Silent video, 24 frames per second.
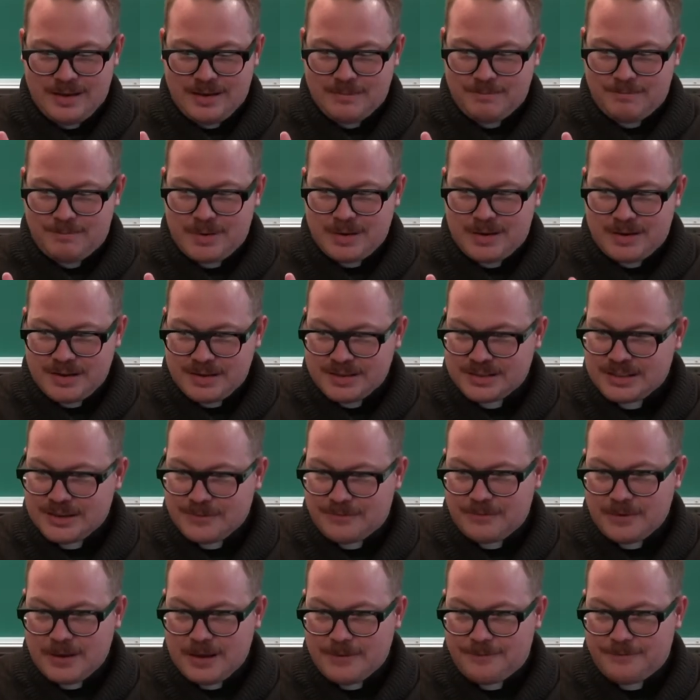Because
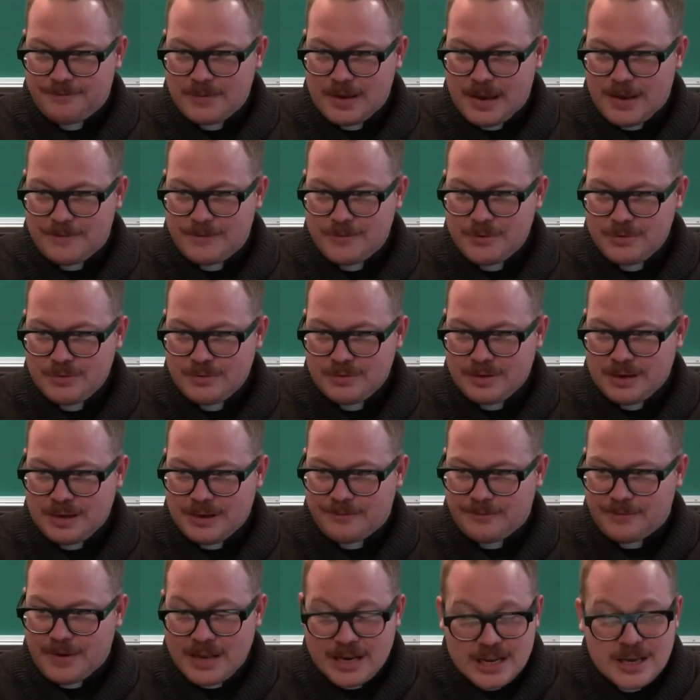
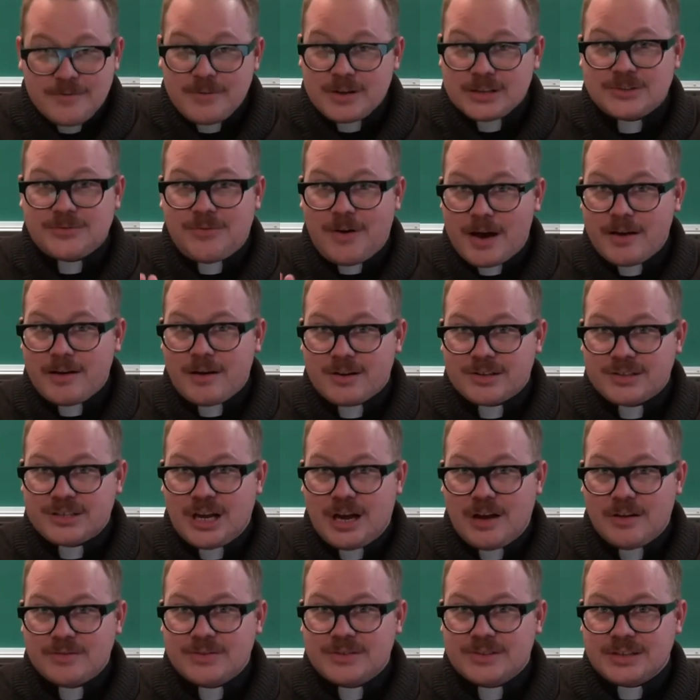if any of us find
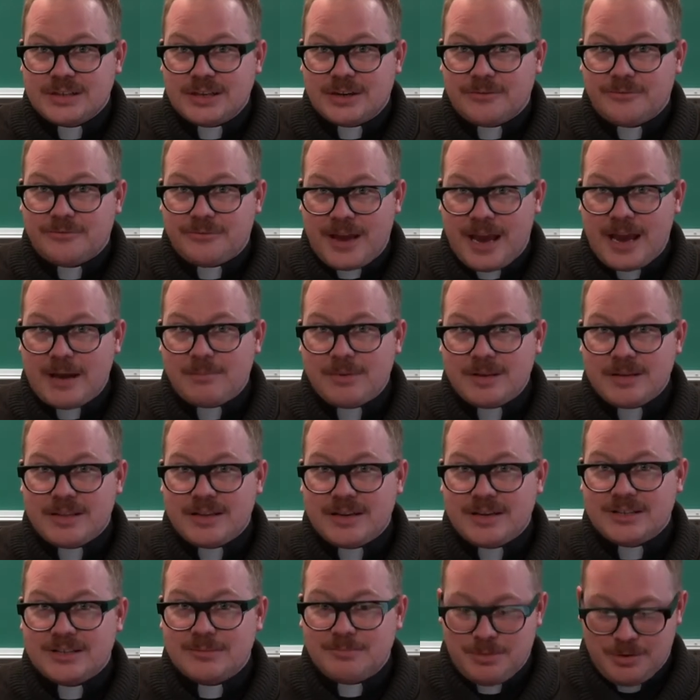ourselves in a family that
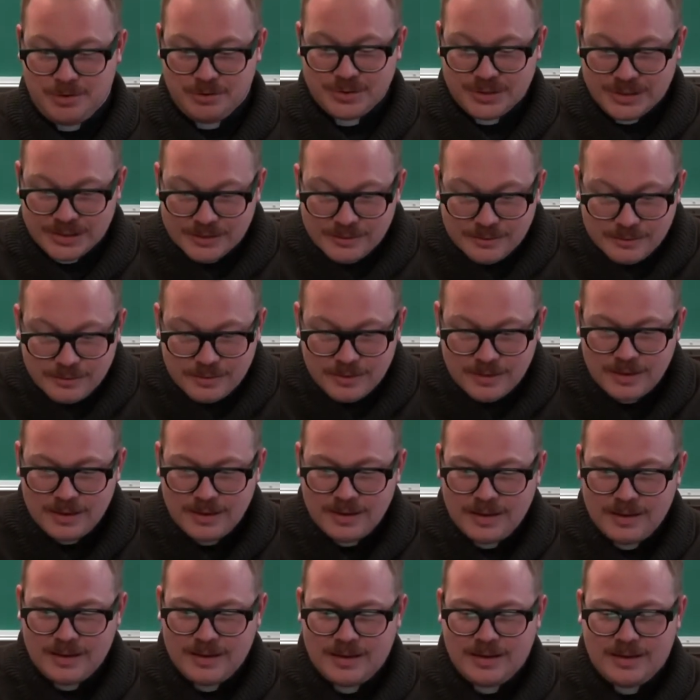is abusive
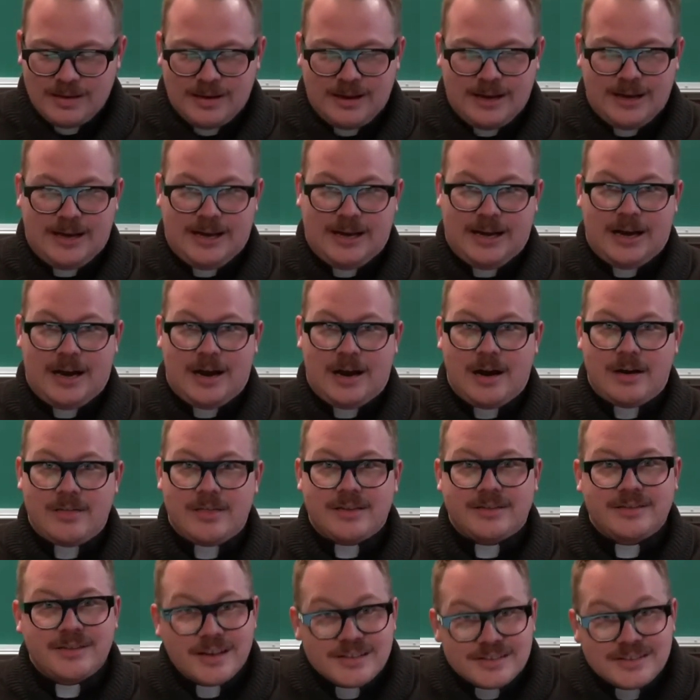and
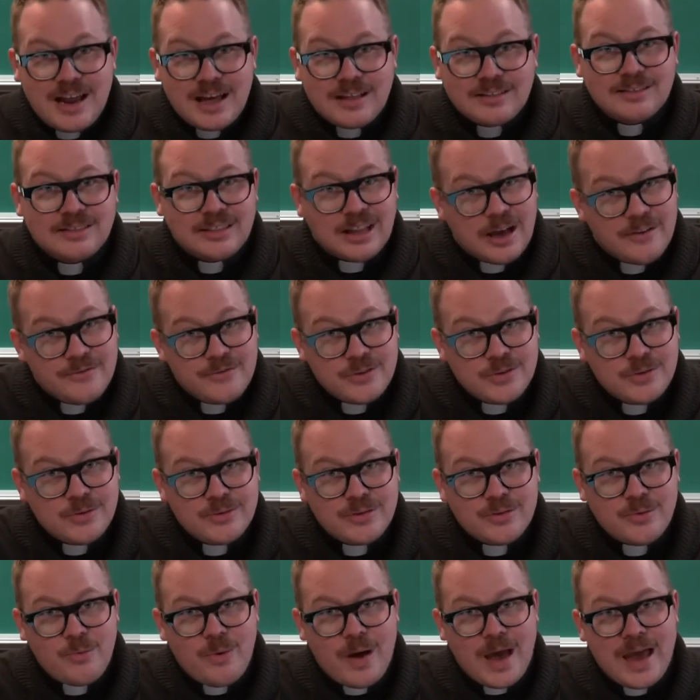that does not love you in
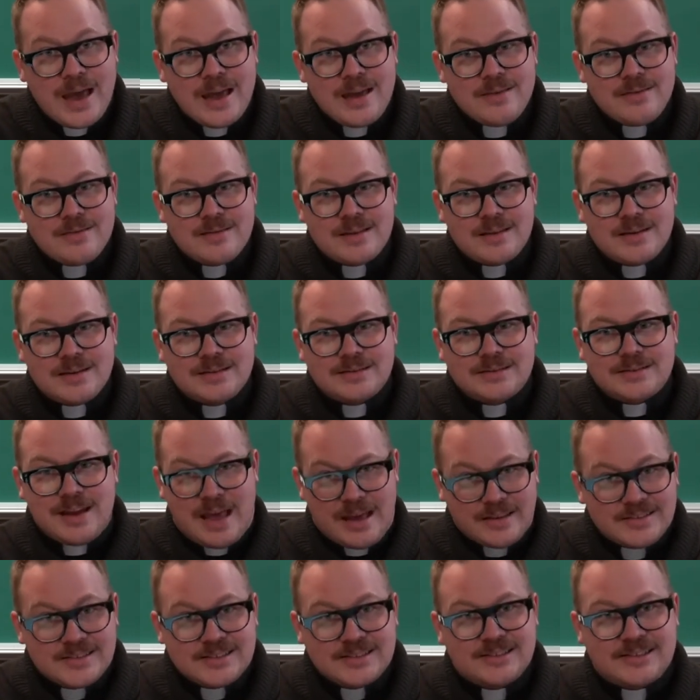the way that is
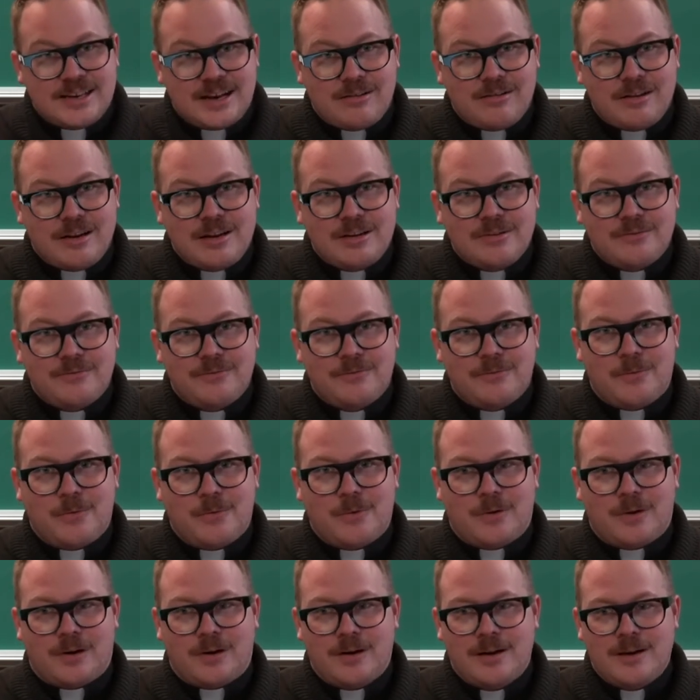necessary
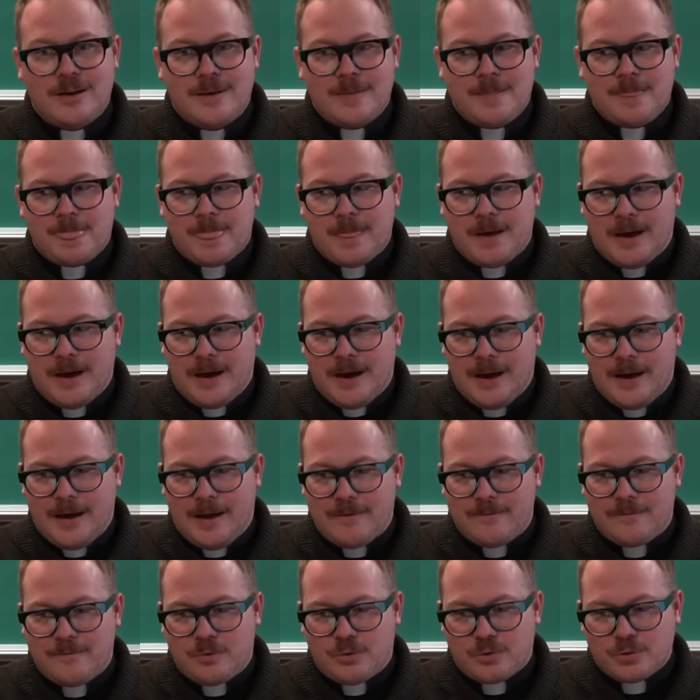for
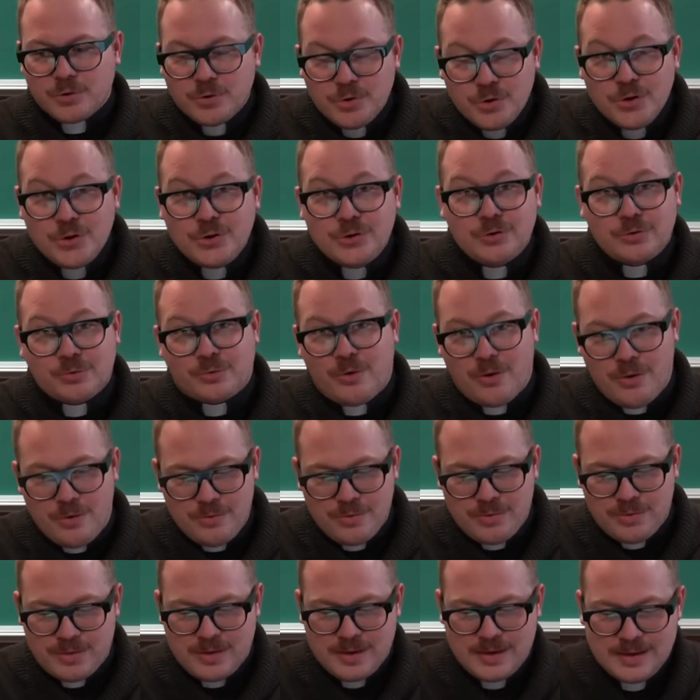good
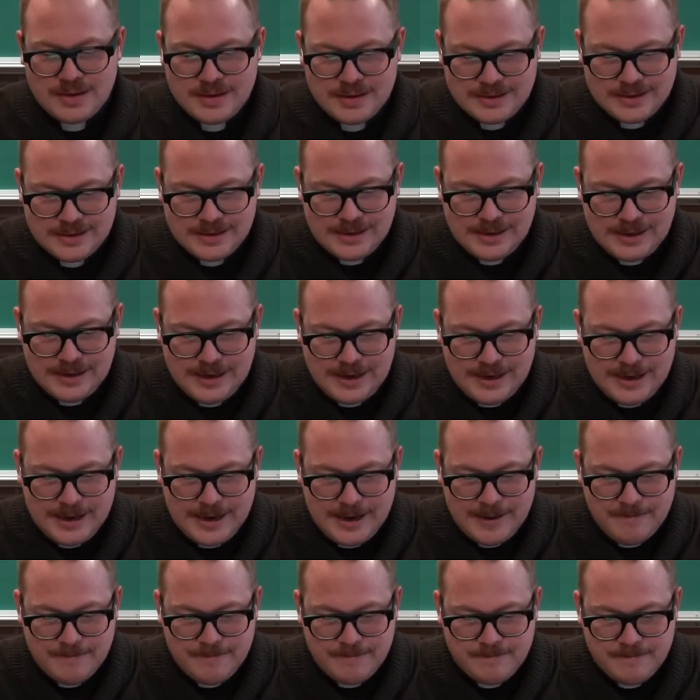growth,
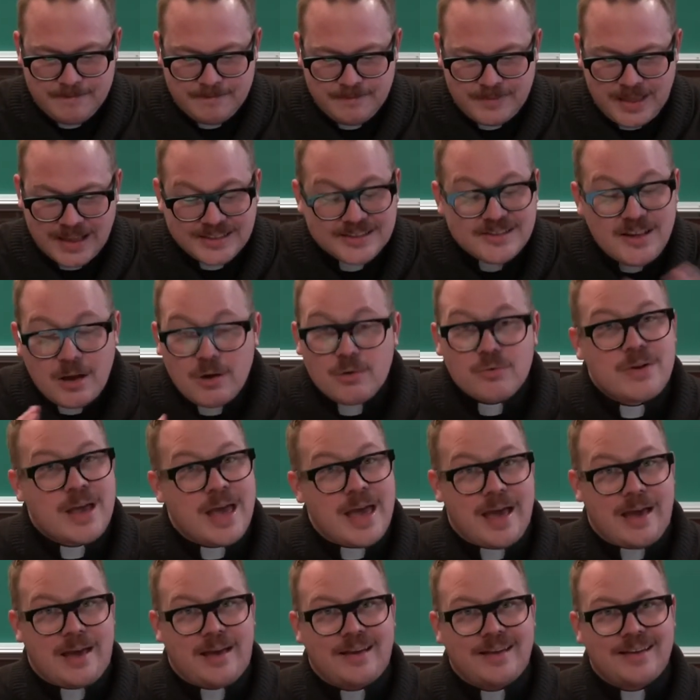that's not
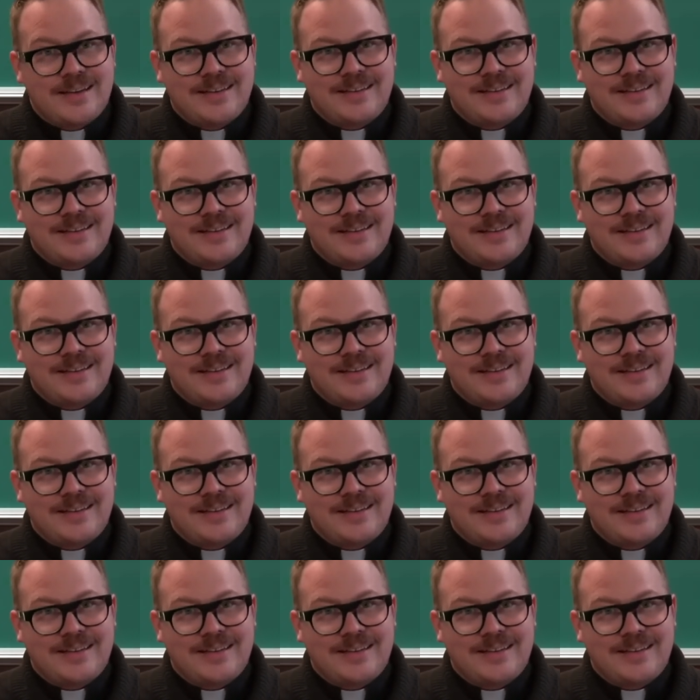okay.